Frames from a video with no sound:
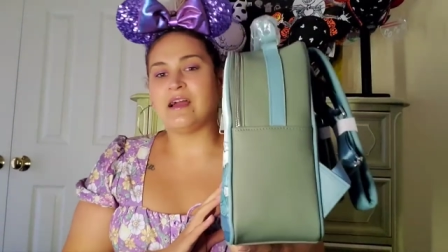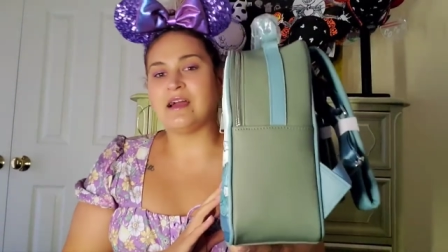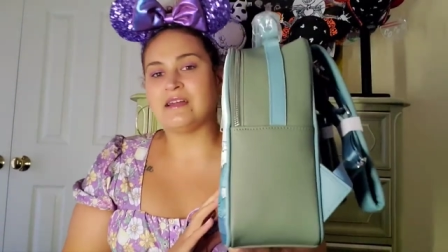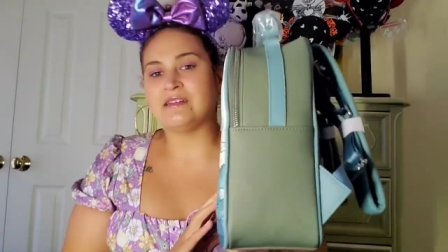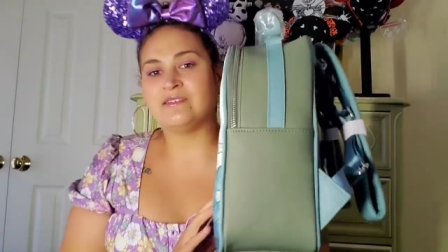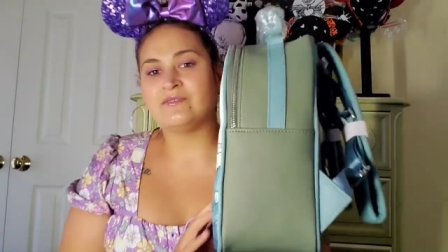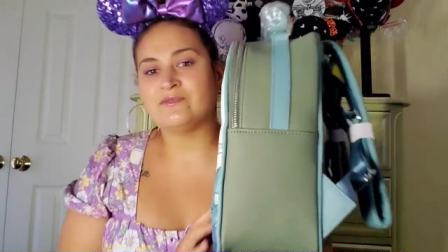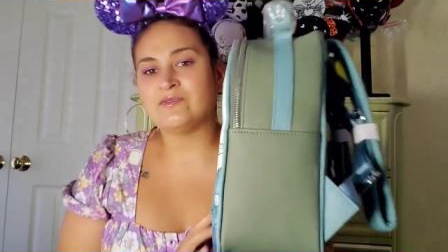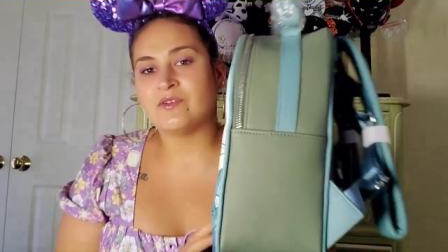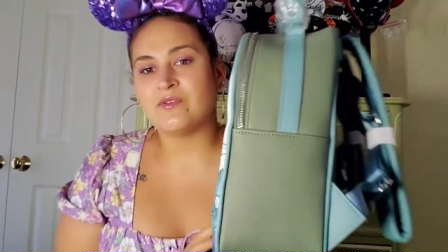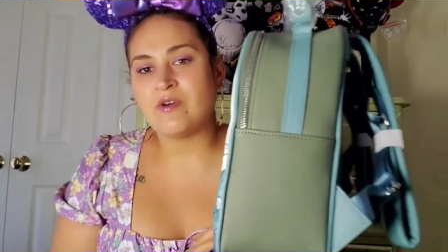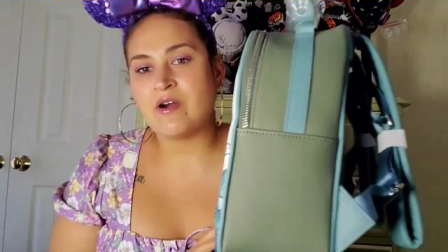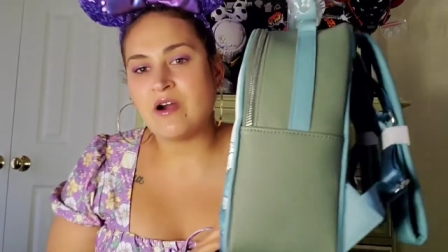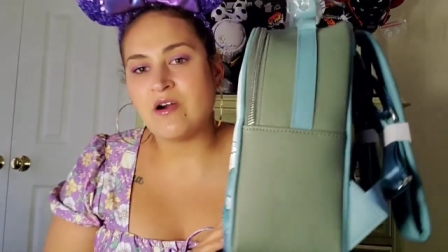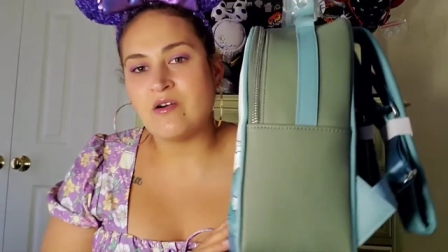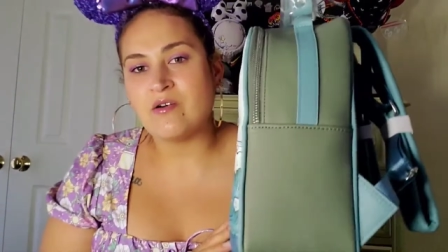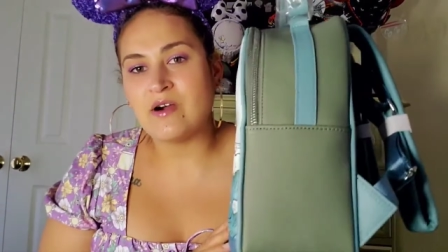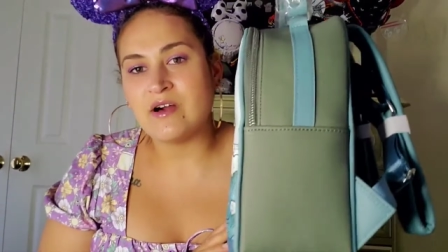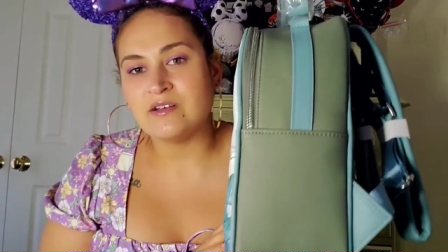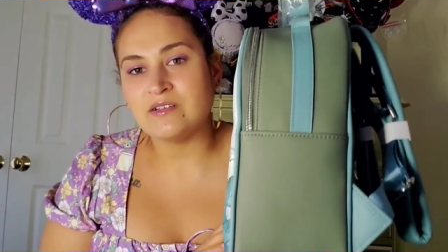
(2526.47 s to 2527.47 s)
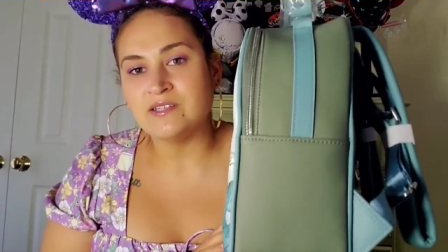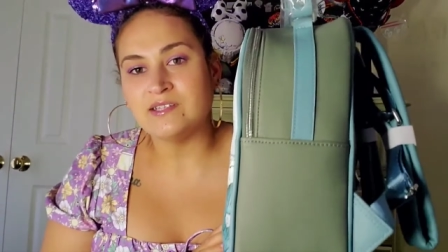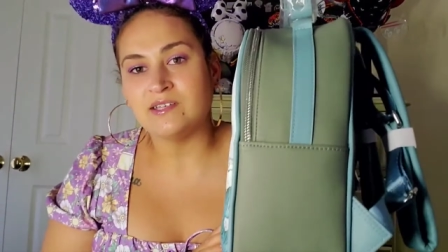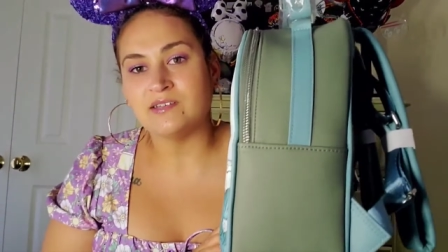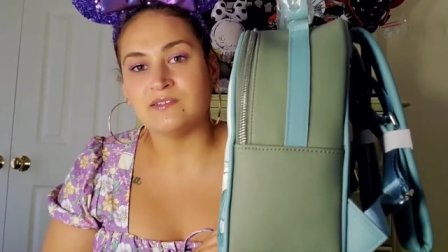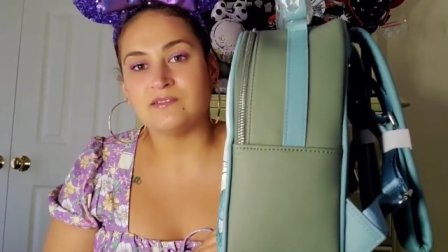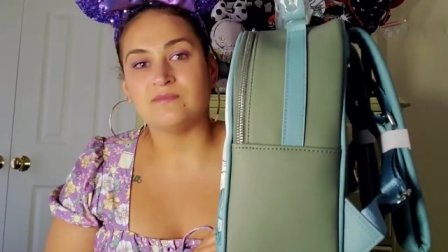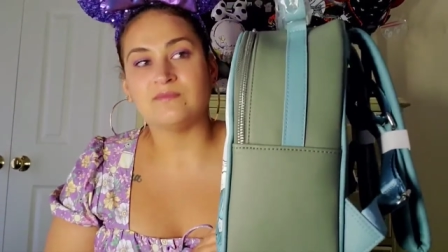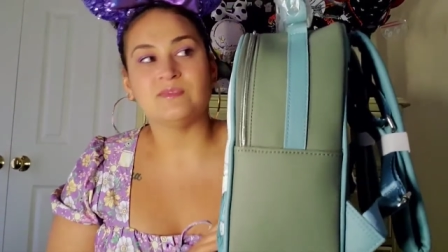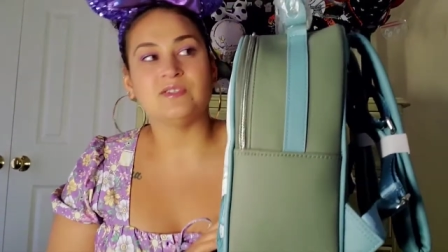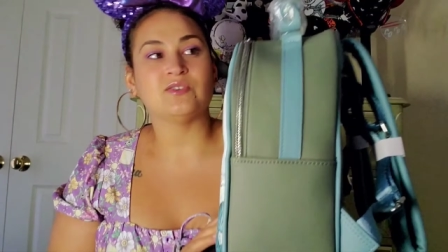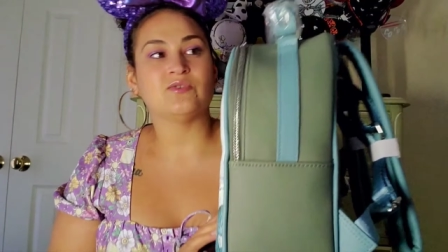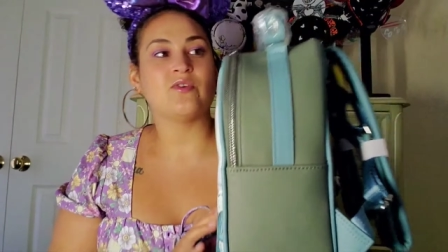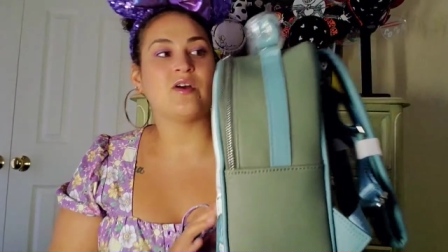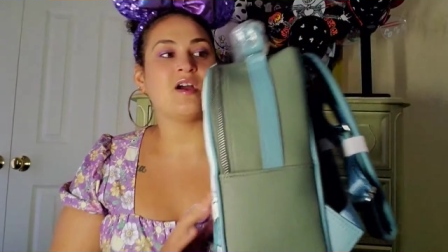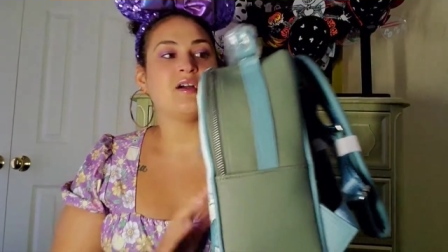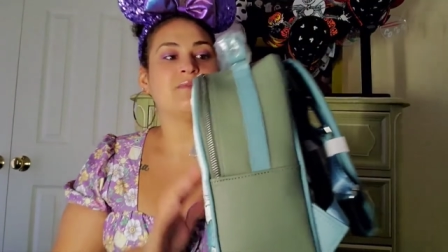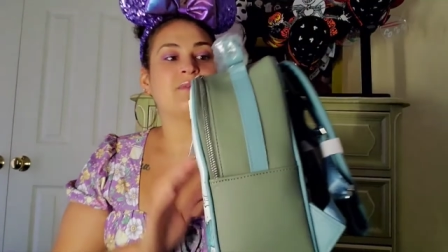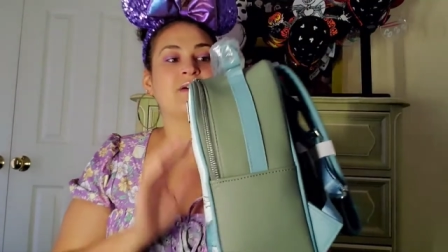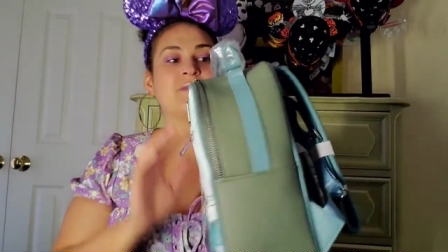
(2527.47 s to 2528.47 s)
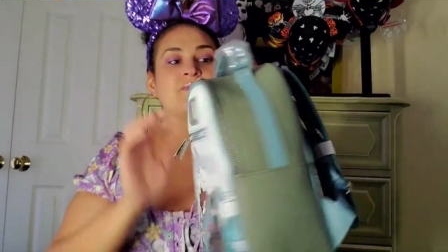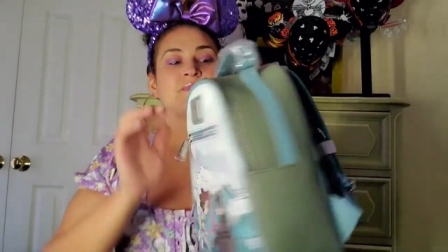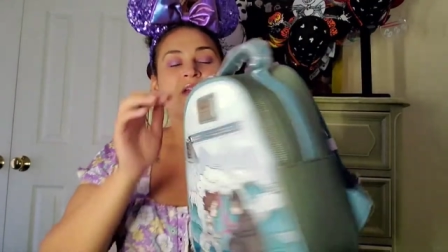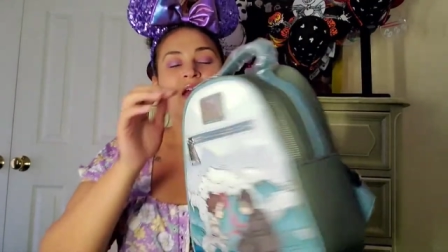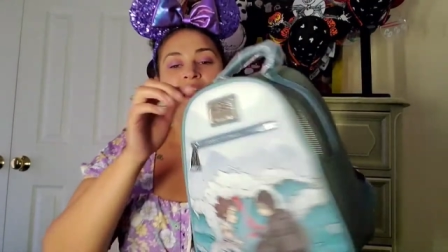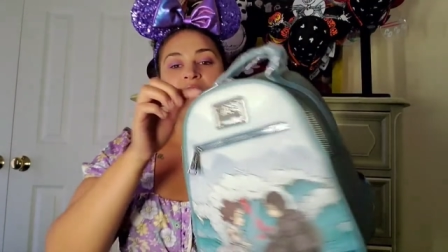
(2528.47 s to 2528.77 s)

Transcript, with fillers: I don't know how else to describe it.